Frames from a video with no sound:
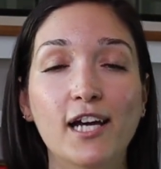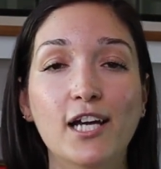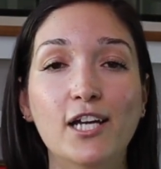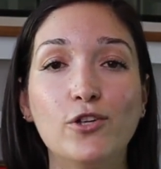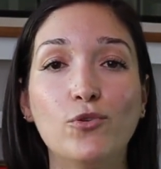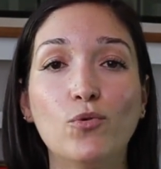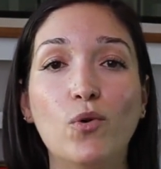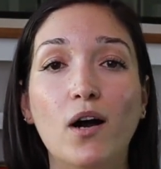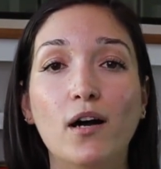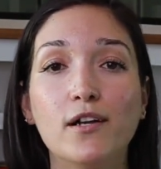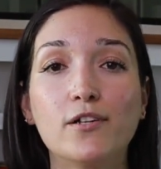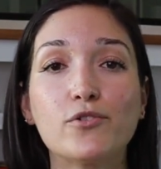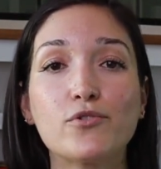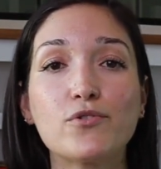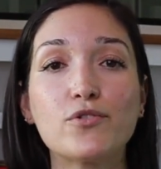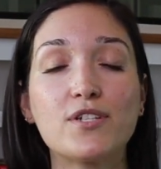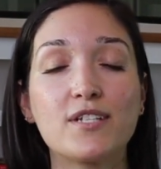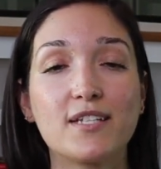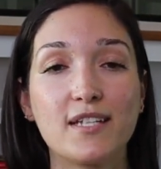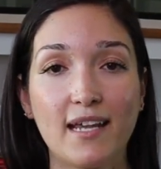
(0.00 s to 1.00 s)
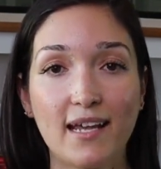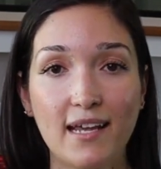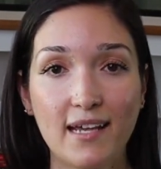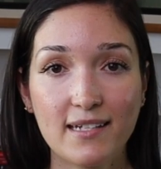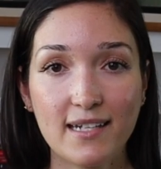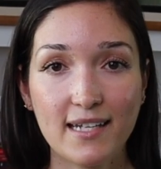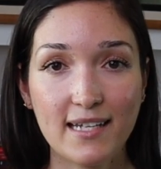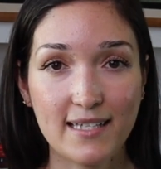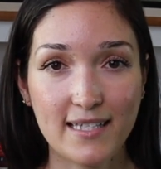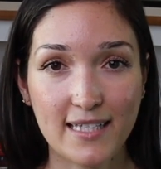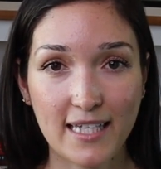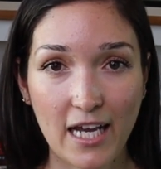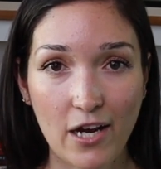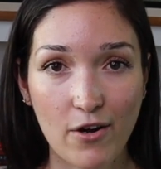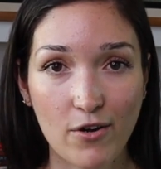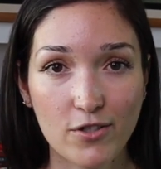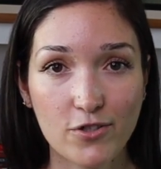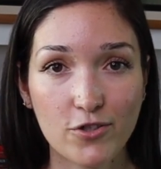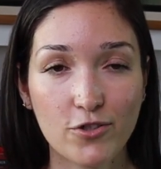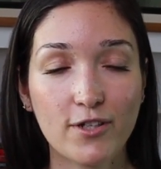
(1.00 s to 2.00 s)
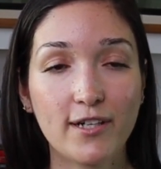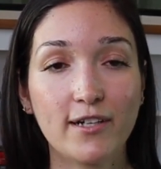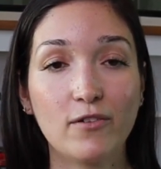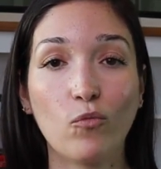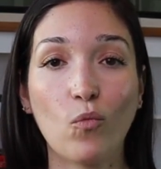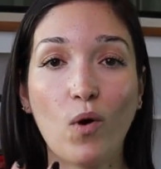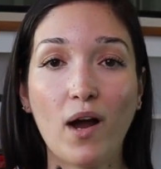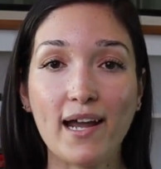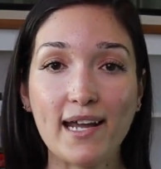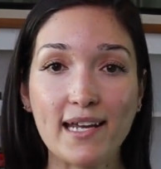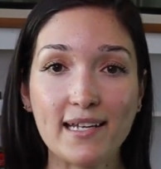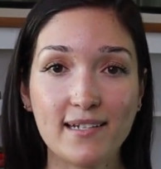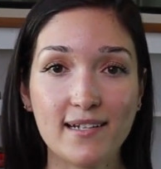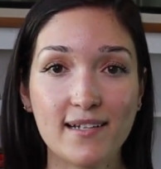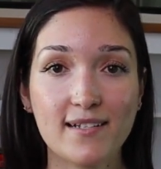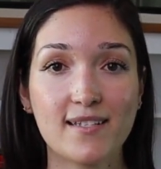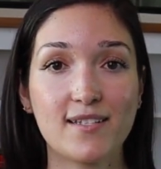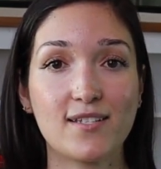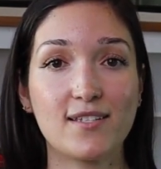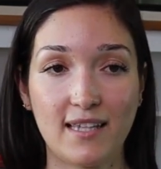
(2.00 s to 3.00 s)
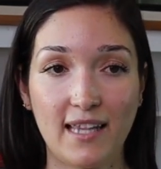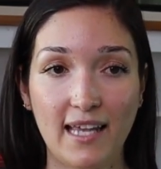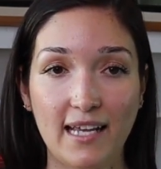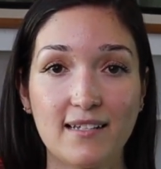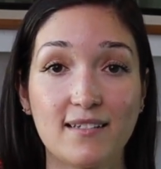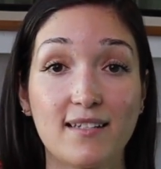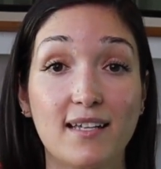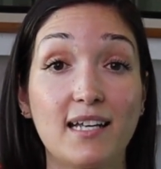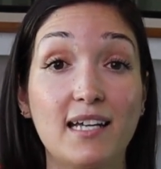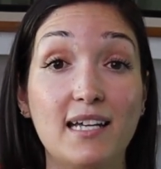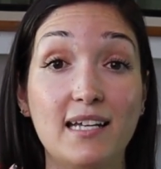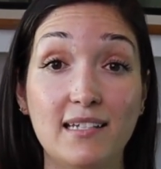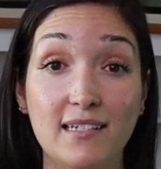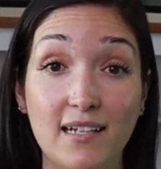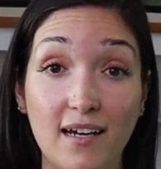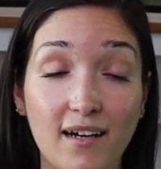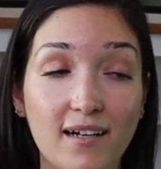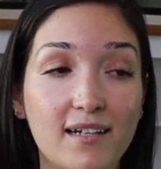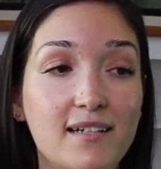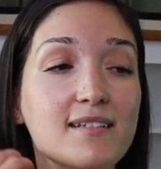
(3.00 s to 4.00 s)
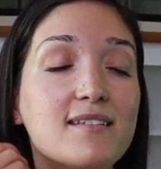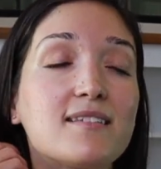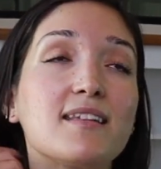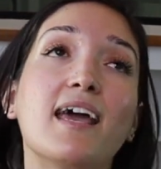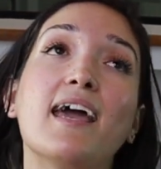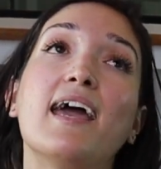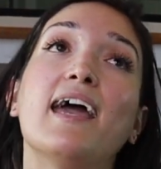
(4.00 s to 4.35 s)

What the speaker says: you understand his character and why he does things that he does,